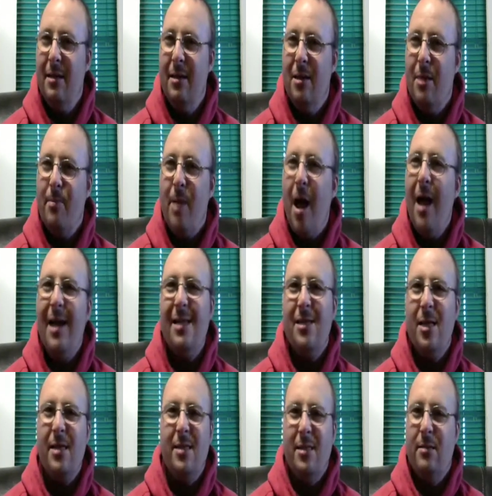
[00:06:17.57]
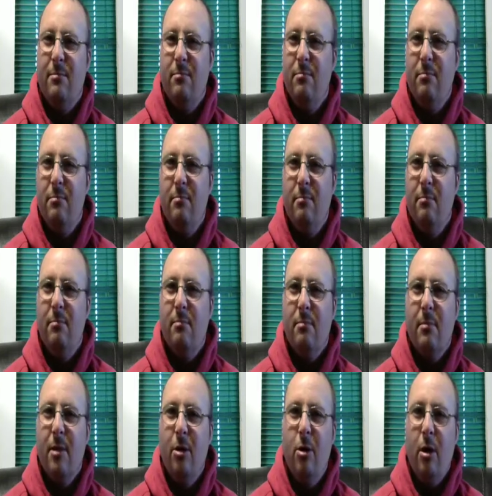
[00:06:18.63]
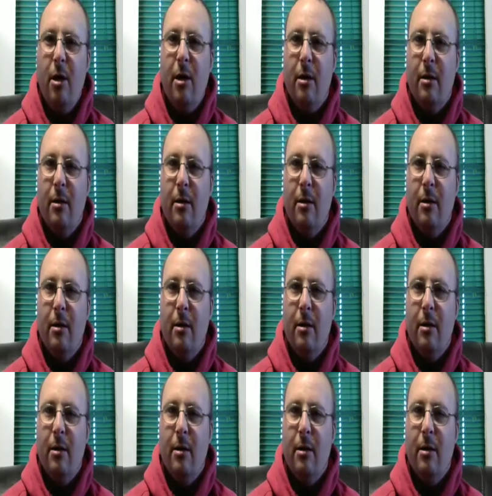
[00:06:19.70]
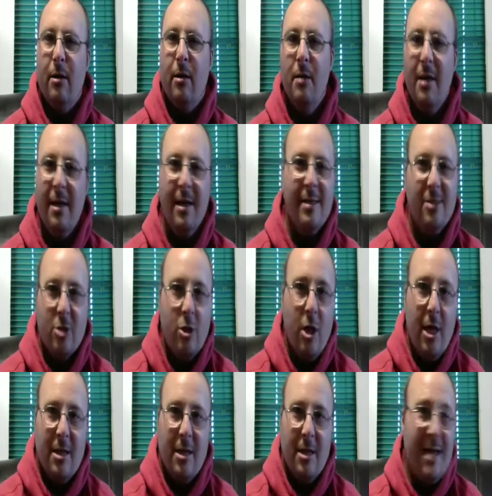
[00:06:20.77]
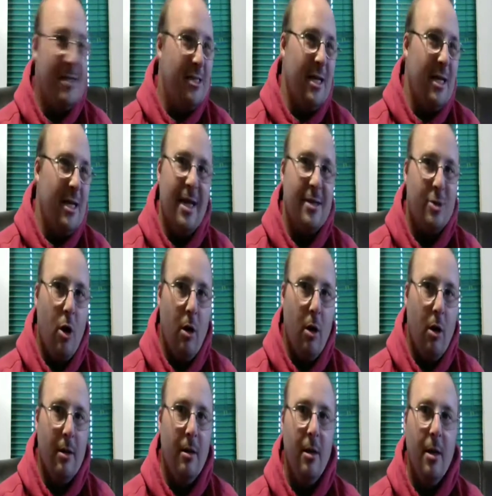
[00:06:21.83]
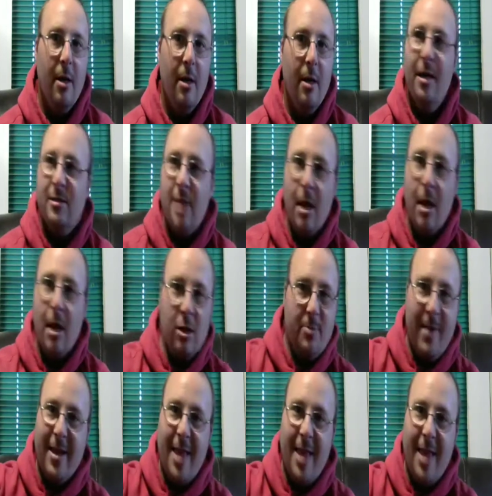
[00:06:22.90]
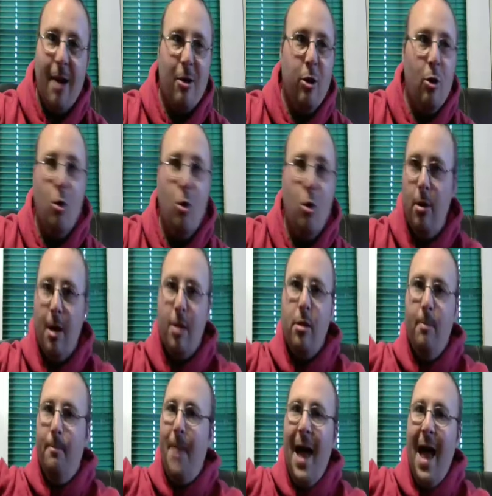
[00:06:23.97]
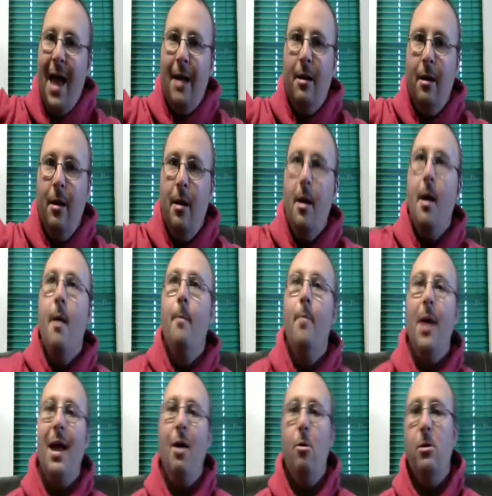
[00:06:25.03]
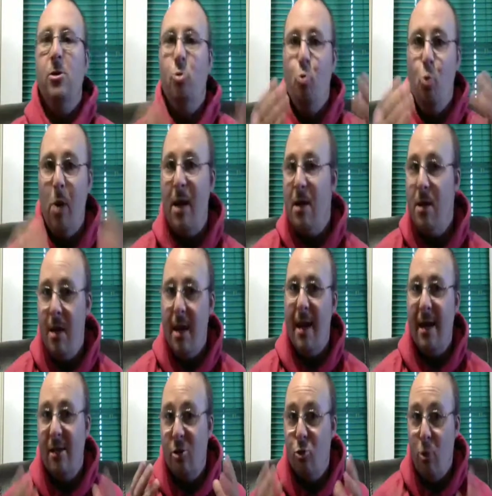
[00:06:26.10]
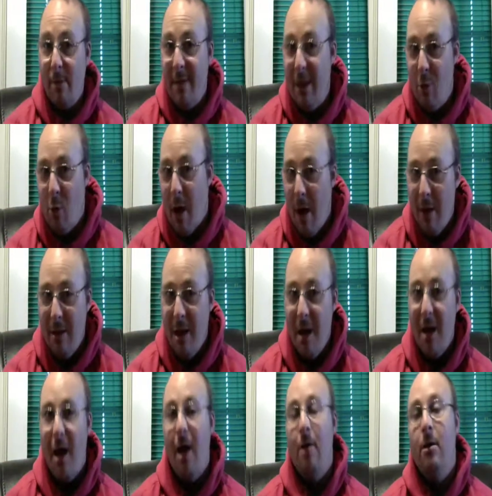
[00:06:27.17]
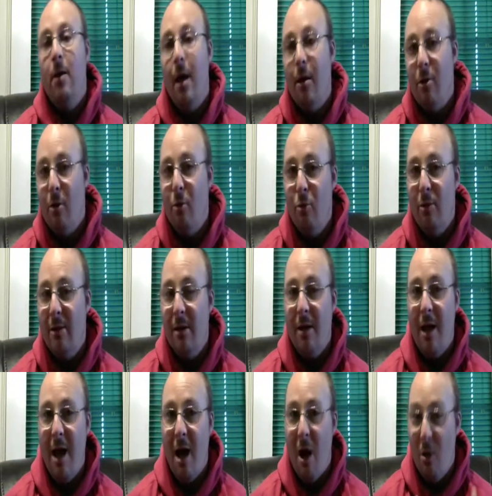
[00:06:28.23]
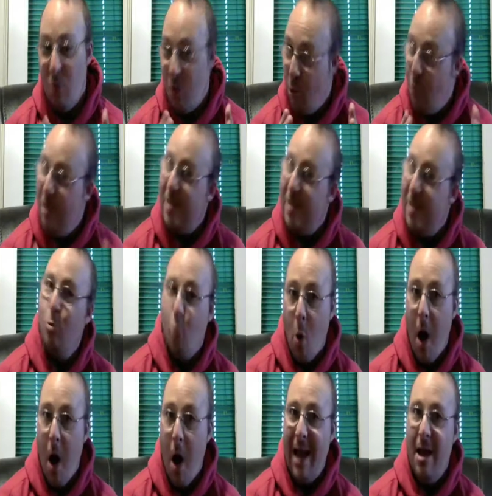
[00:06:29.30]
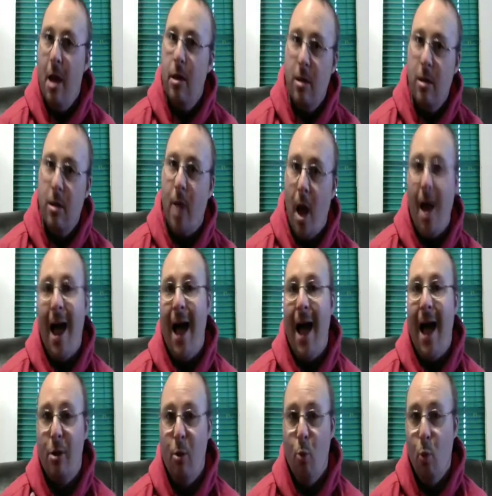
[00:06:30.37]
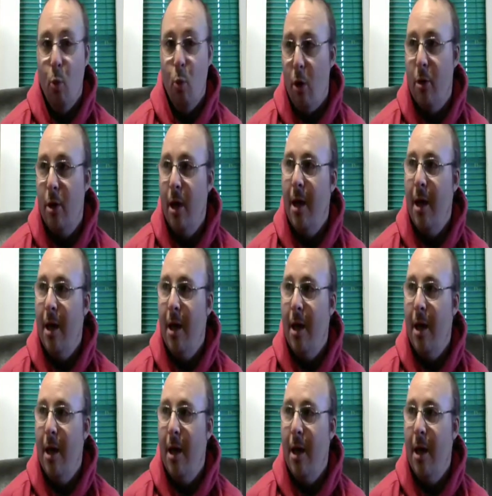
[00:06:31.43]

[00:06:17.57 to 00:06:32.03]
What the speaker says: just good. It's good. That's it. That's all. It's nothing spectacular, nothing bad. But it was written extremely well. The reason why the plot actually worked.